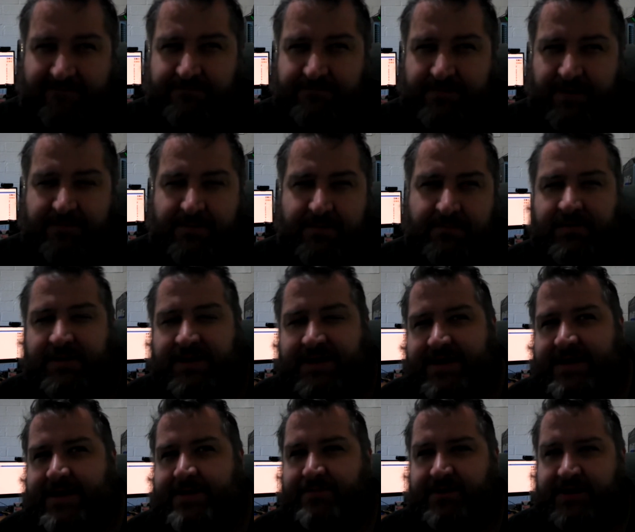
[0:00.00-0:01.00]
been playing a
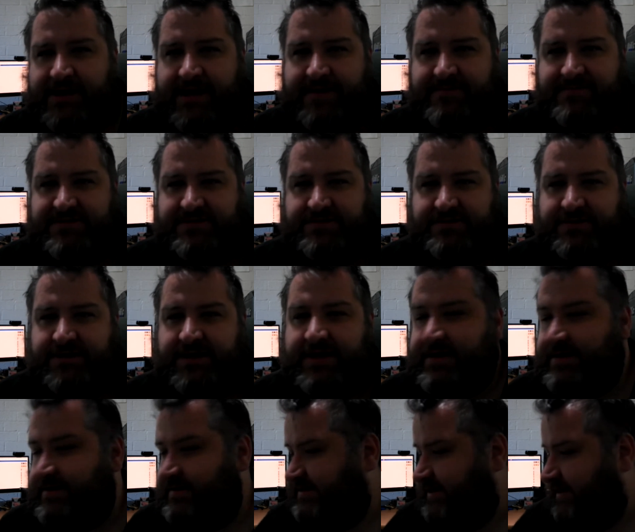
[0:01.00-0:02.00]
couple of games here and there.
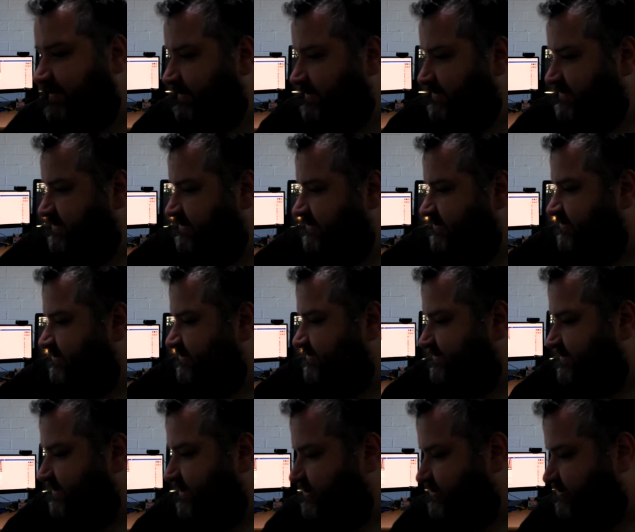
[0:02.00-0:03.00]
Nothing too
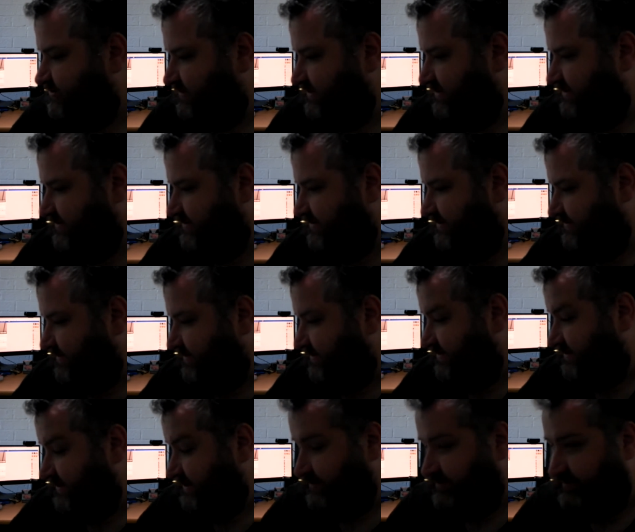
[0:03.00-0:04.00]
substantial, but sometimes
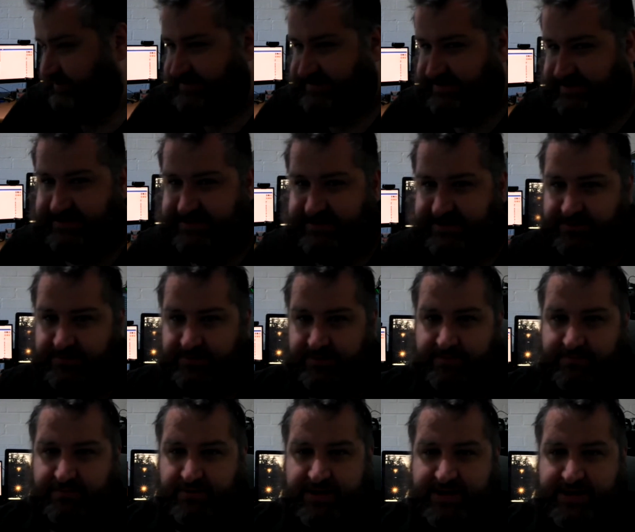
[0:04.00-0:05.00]
I don't always necessarily
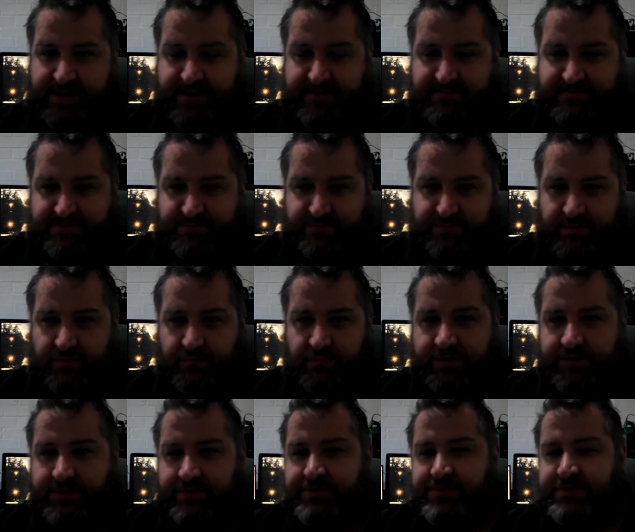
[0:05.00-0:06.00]
play games when I want
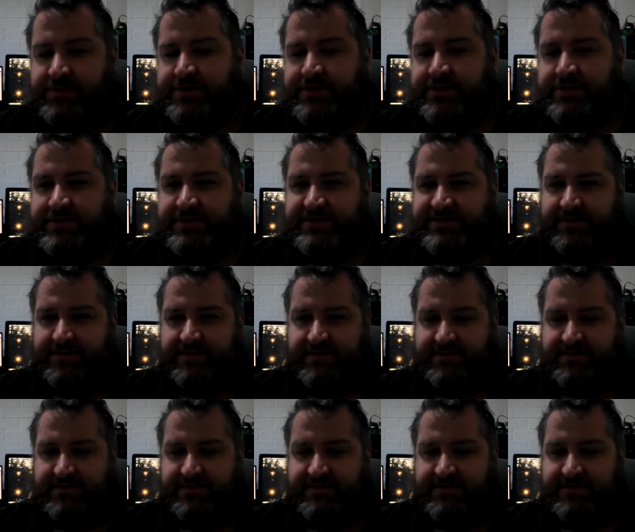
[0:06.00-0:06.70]
to. Sometimes